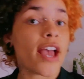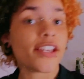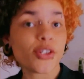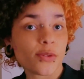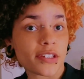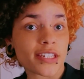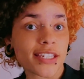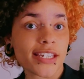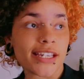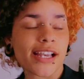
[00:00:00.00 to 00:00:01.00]
As you can
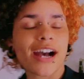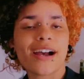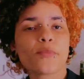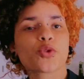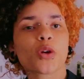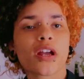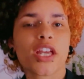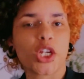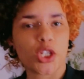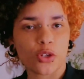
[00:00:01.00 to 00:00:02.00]
see, I'm
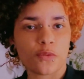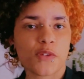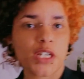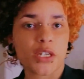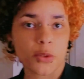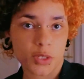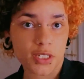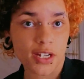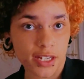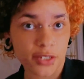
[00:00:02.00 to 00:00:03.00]
trying a new video
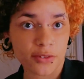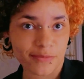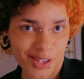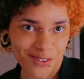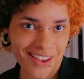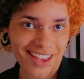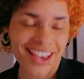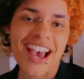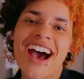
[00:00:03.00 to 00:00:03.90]
style, okay?